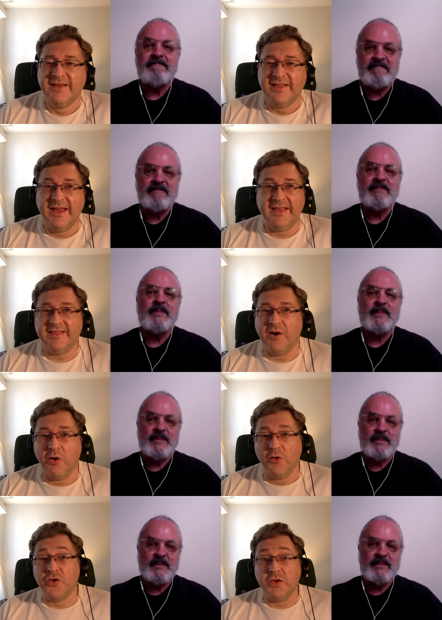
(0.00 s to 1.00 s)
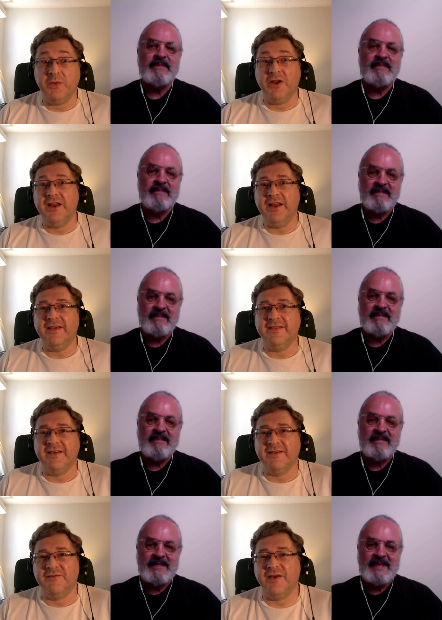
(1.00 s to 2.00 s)
Speaker 1: Like the whole communities
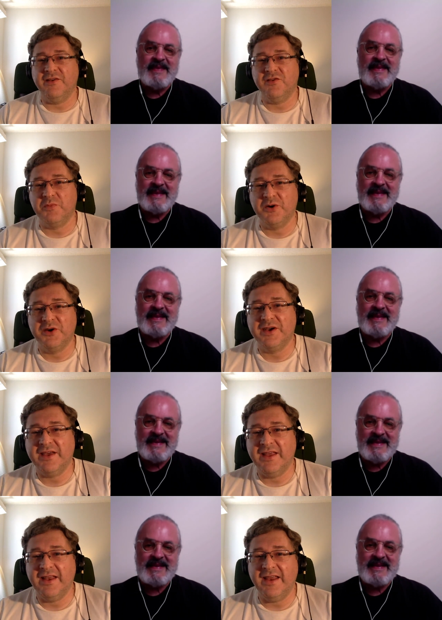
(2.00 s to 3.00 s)
on Facebook and